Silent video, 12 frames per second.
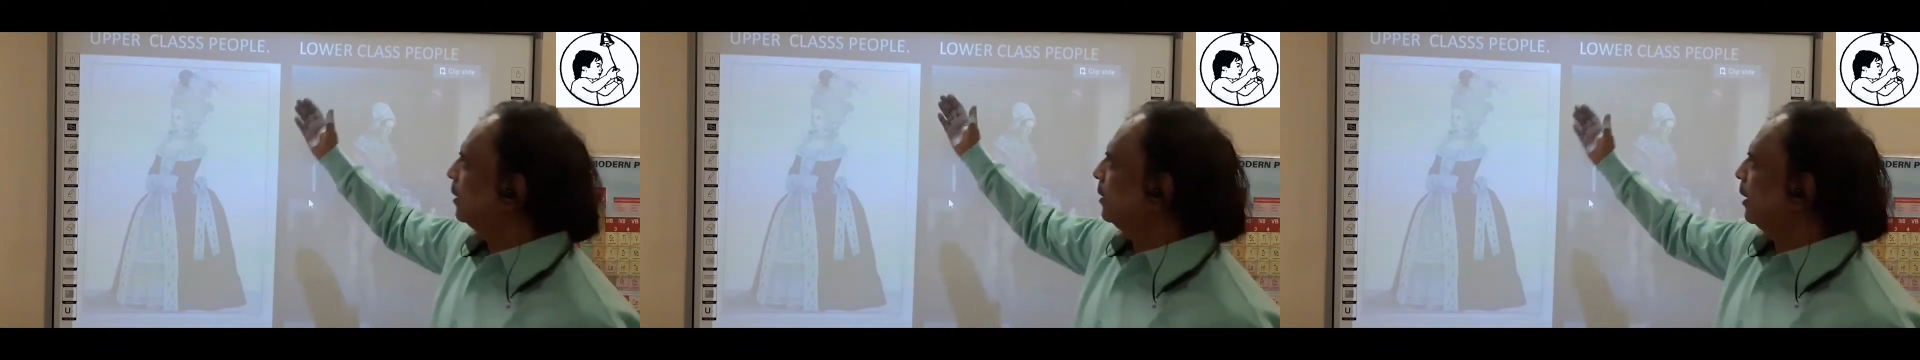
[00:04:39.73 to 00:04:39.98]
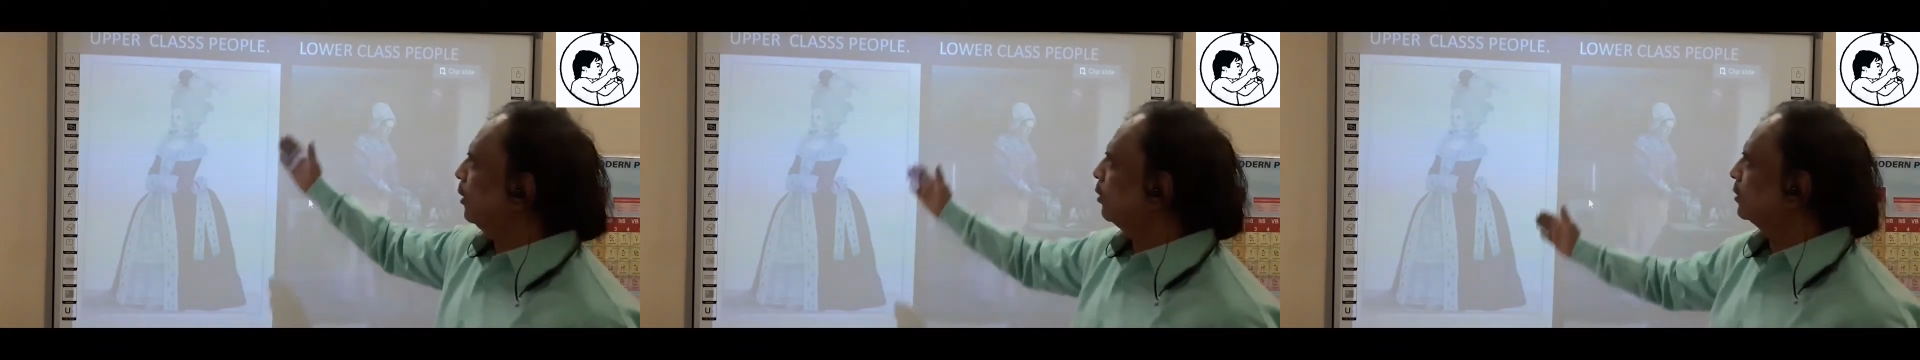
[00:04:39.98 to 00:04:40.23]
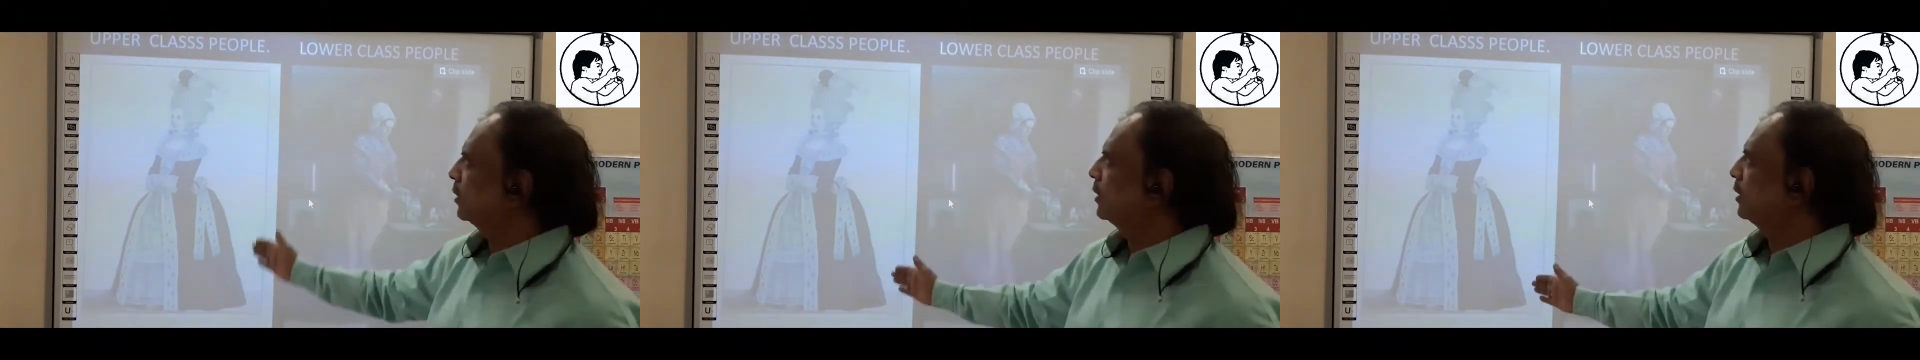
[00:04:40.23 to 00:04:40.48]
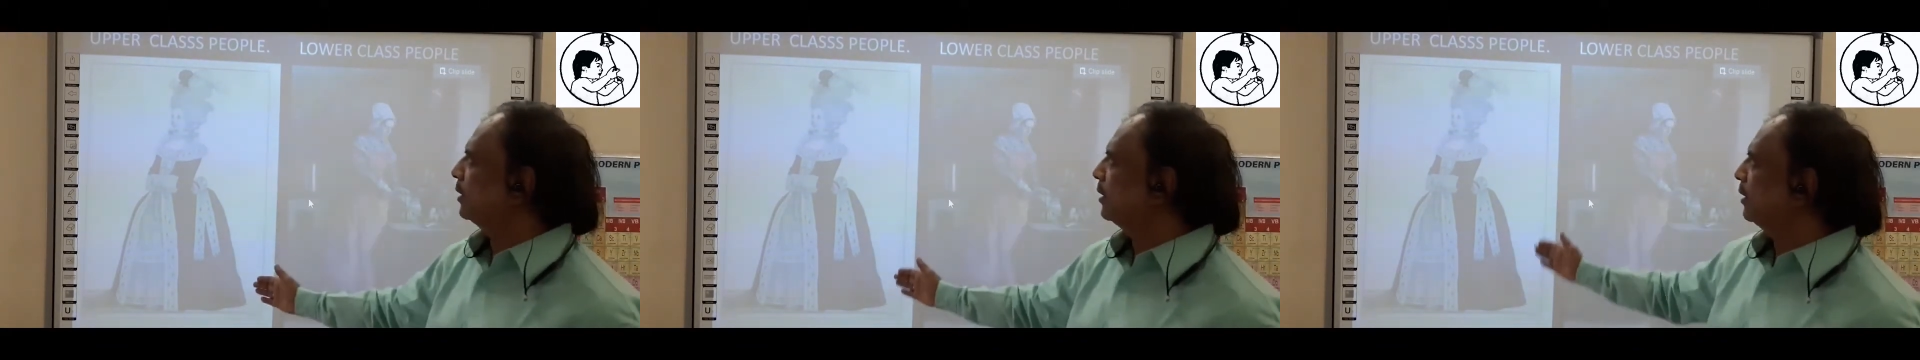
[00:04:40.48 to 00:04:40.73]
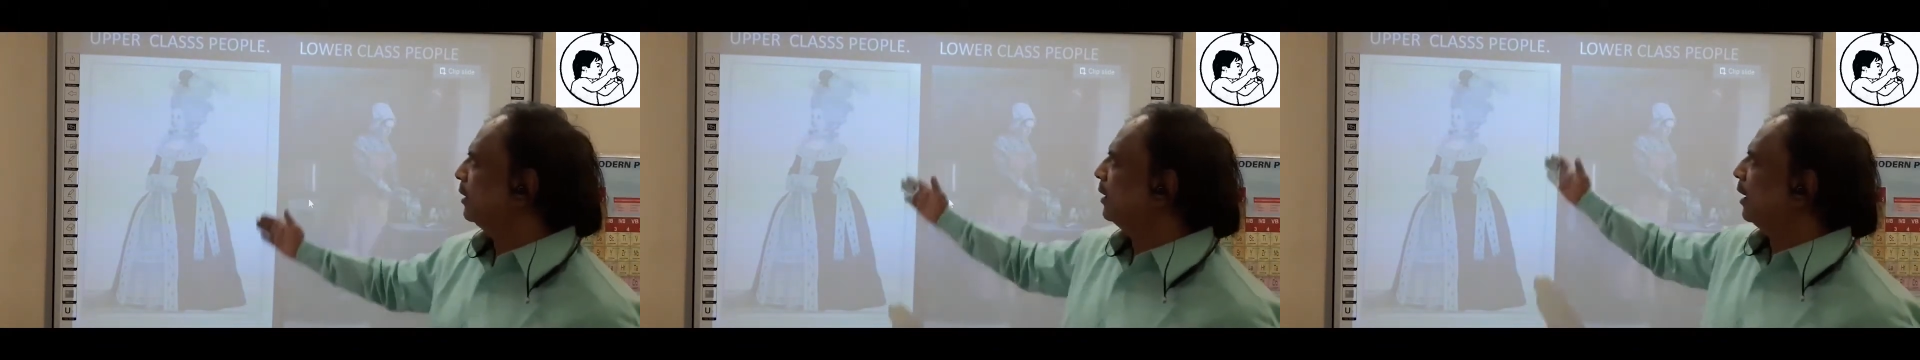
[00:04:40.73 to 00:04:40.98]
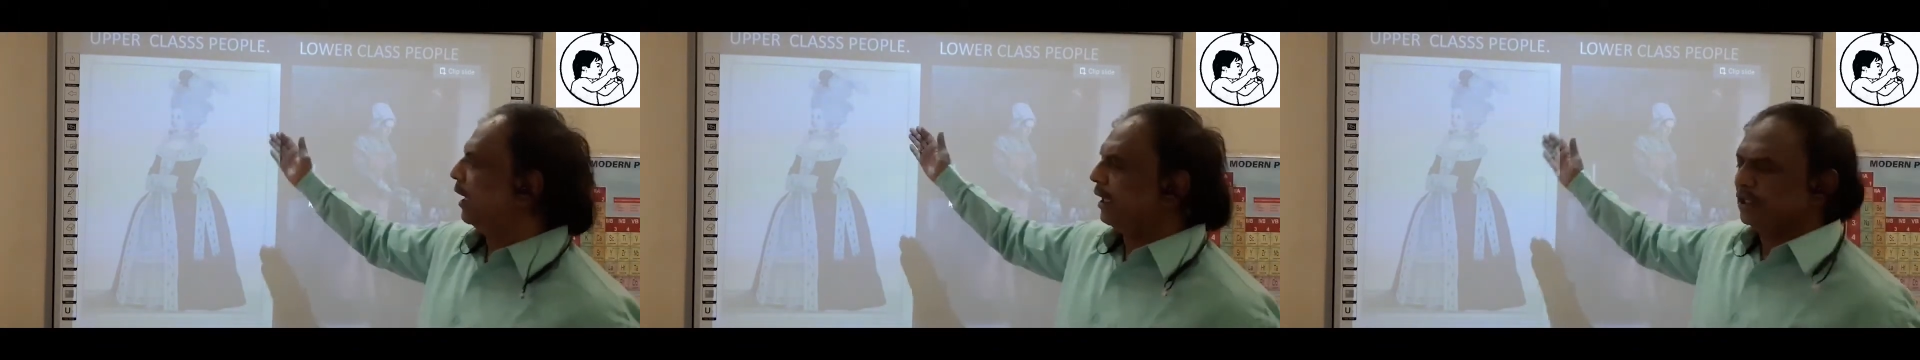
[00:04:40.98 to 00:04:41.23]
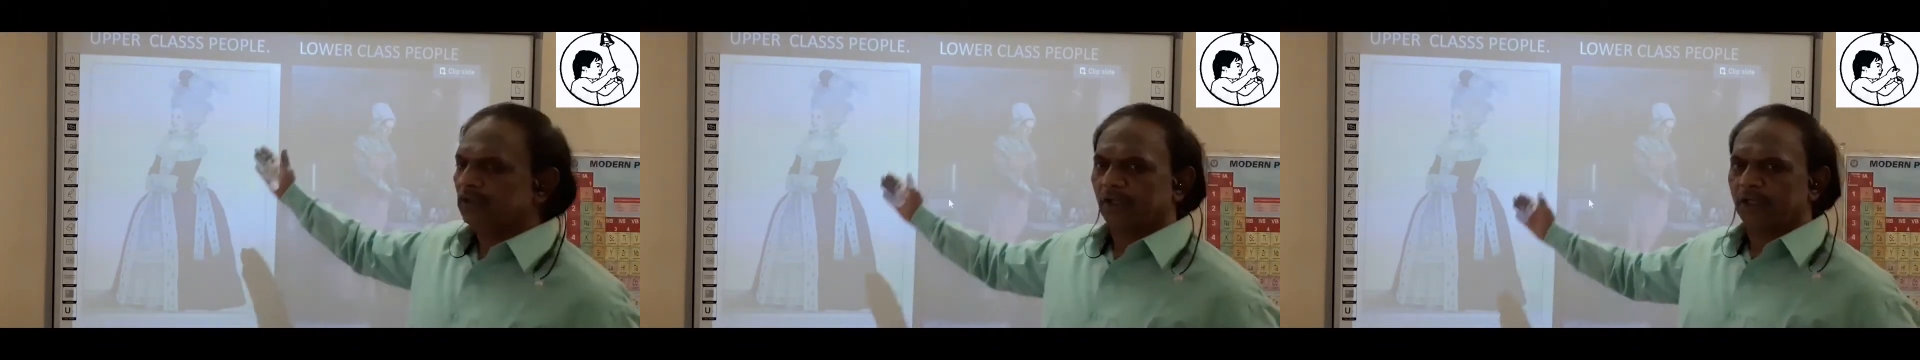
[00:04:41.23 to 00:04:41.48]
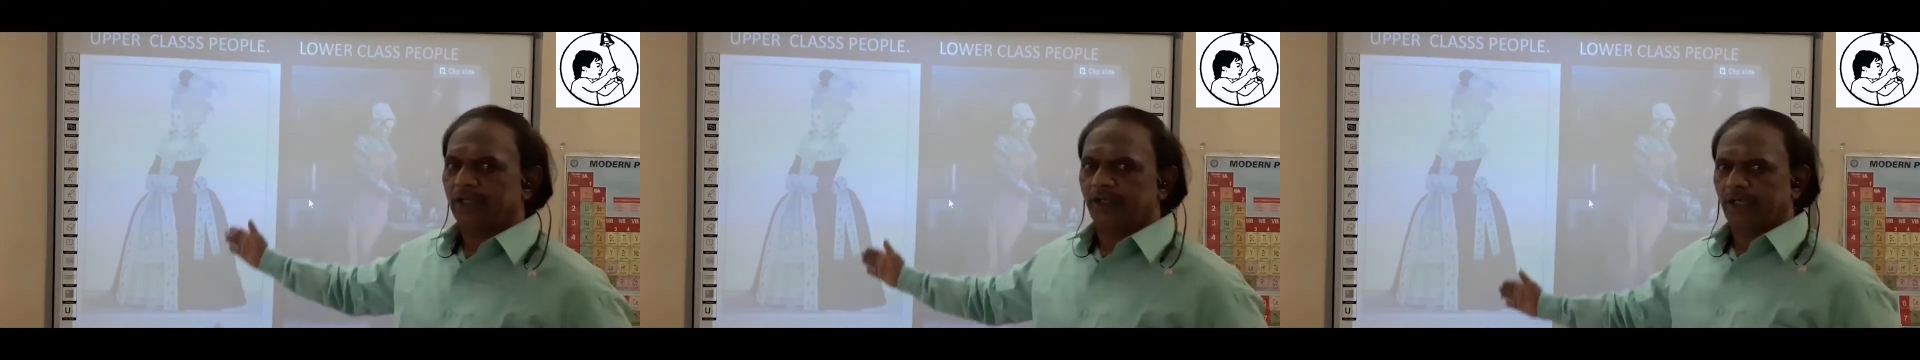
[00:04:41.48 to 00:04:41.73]
They look
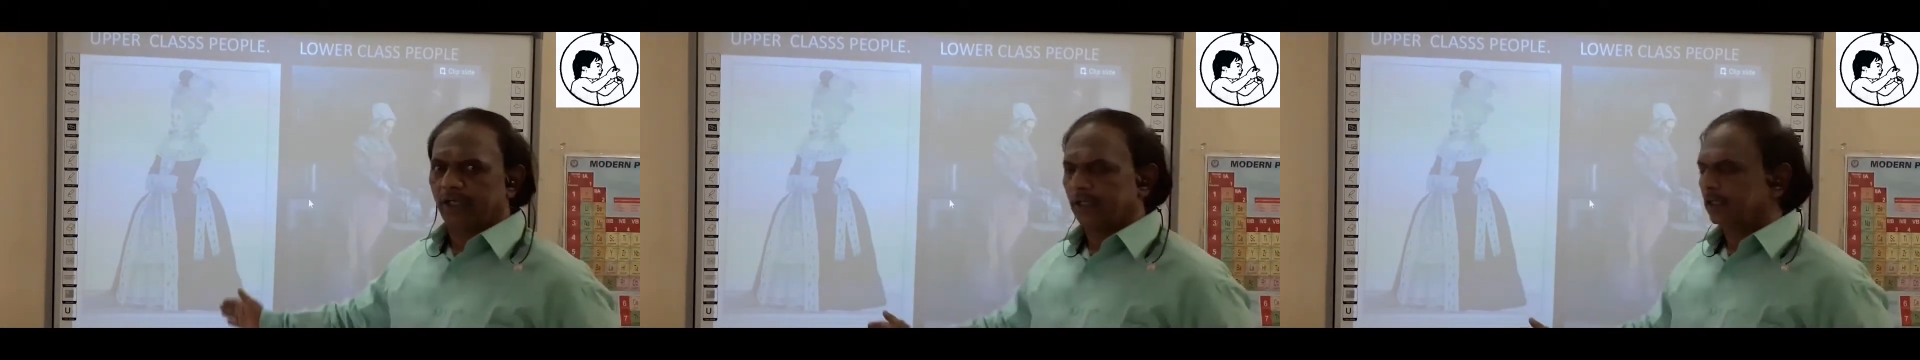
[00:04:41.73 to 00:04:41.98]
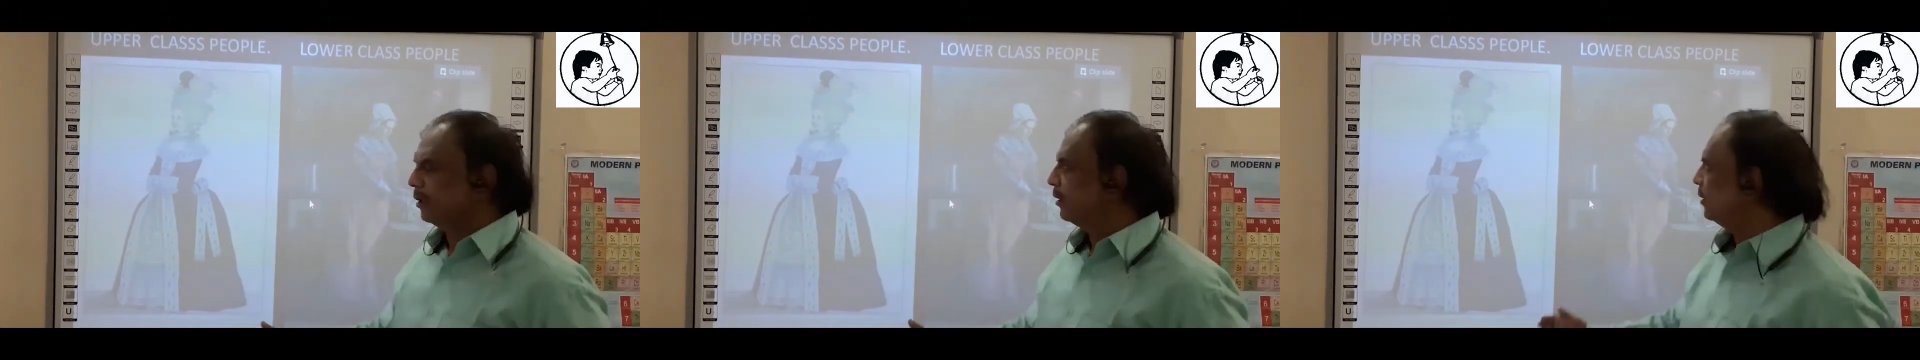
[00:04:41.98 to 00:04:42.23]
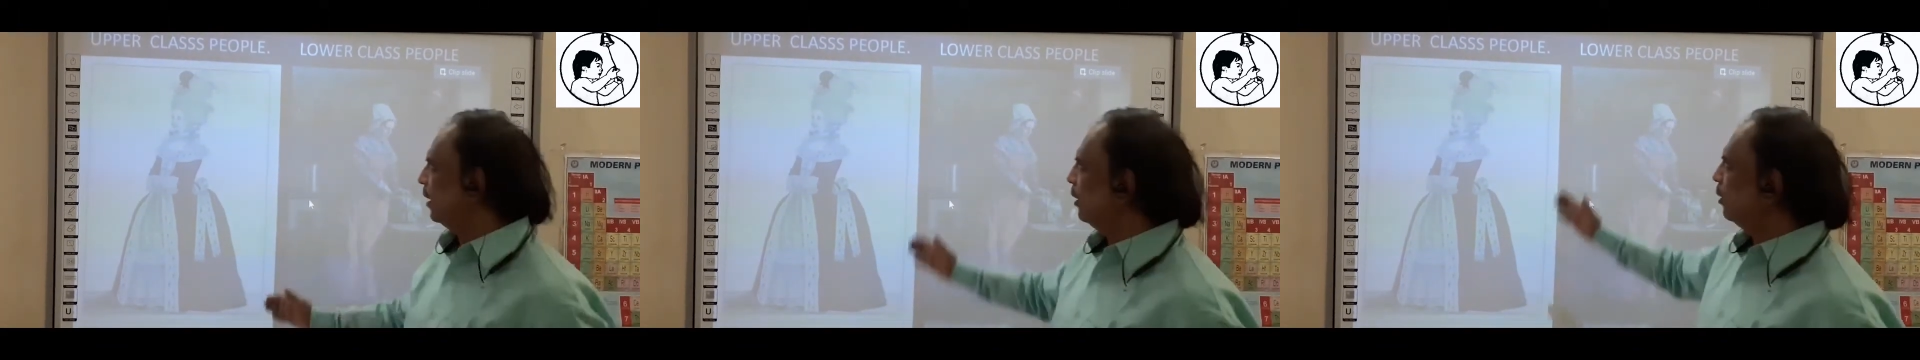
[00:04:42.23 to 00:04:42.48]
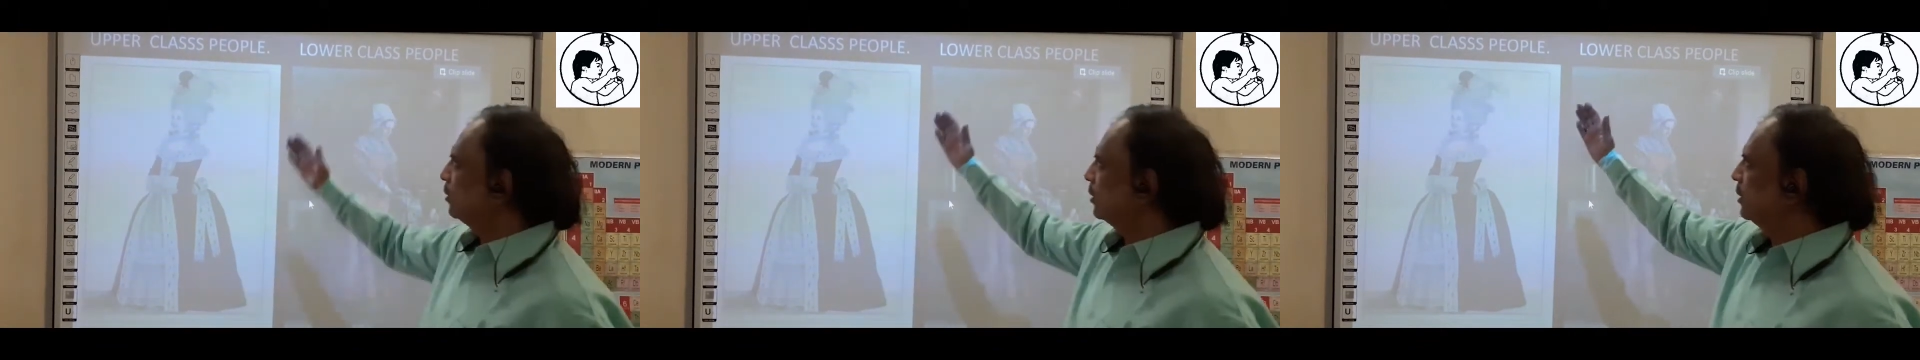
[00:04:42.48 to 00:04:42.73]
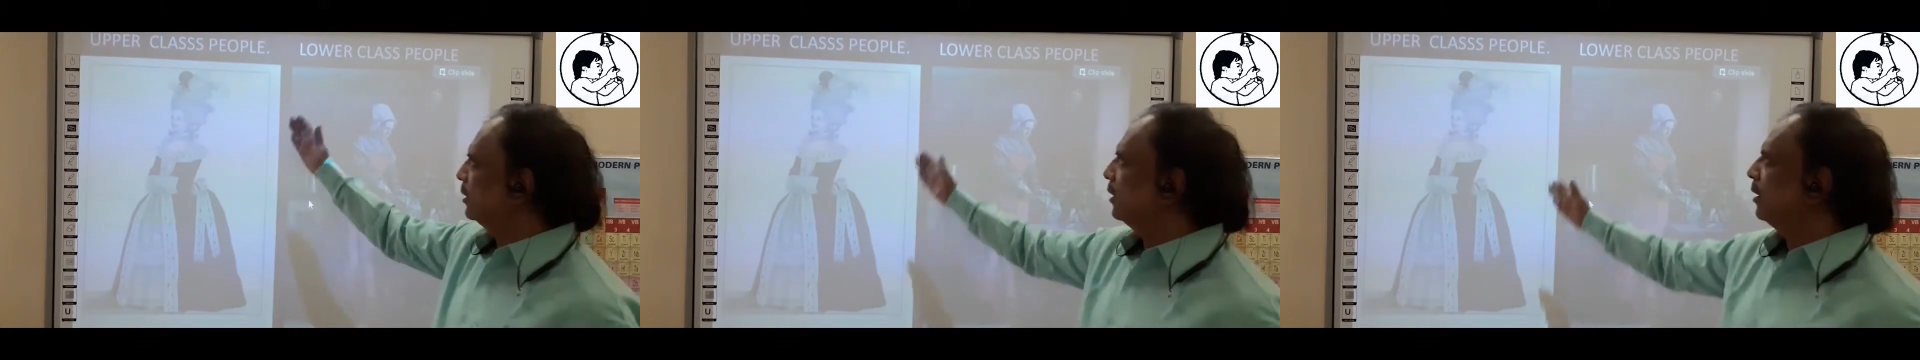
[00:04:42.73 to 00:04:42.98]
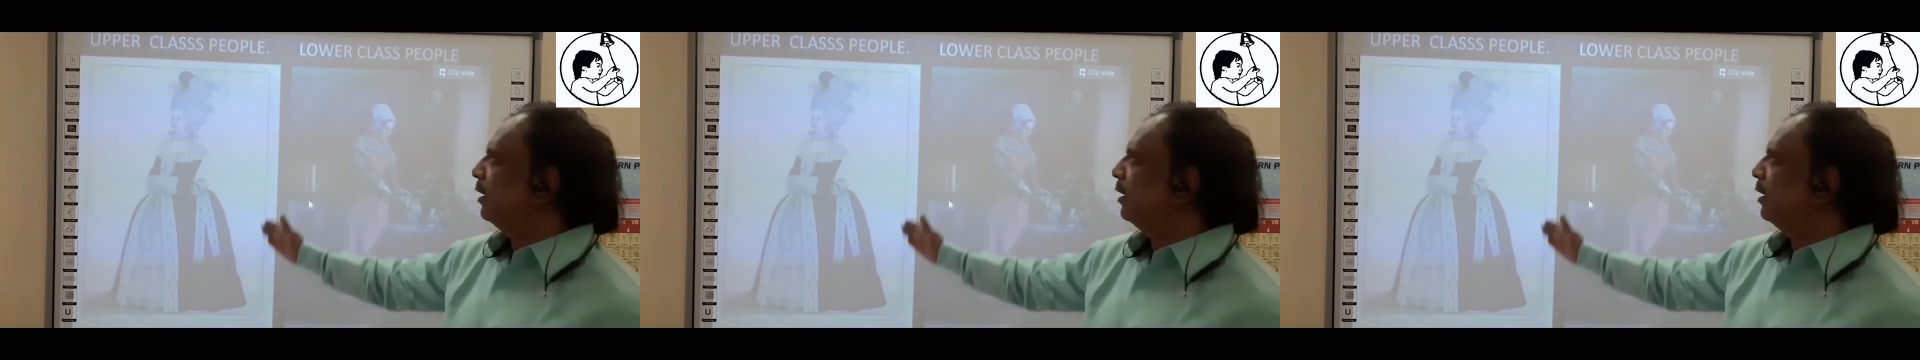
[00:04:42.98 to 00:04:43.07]
aristocratic, they look